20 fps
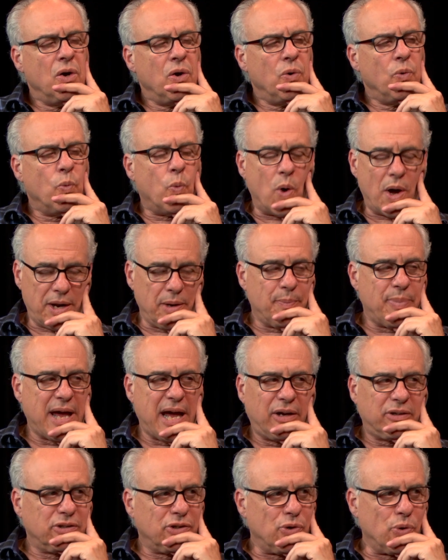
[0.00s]
What
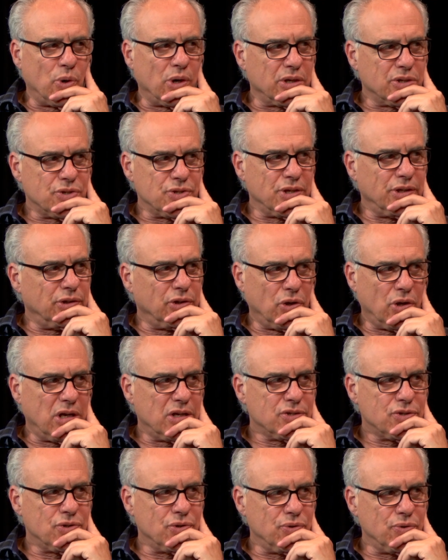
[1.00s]
about courts and
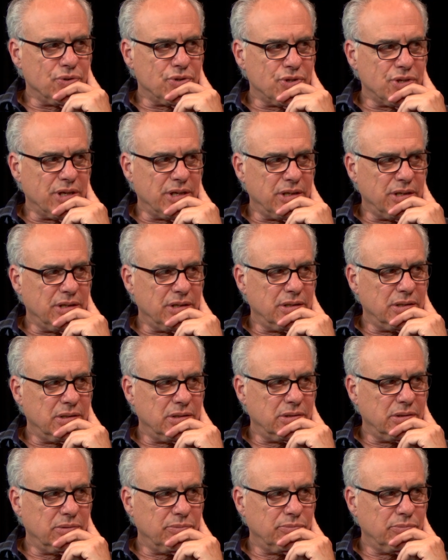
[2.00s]
lawsuits
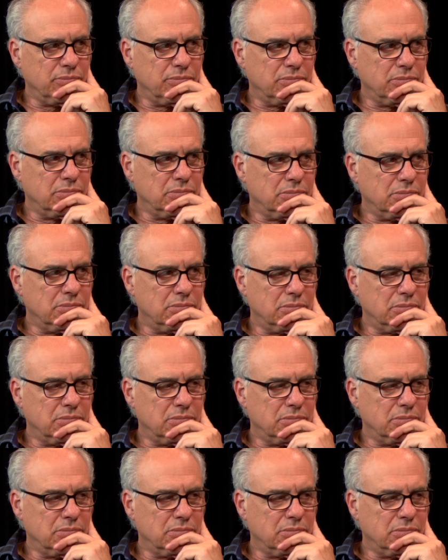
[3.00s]
and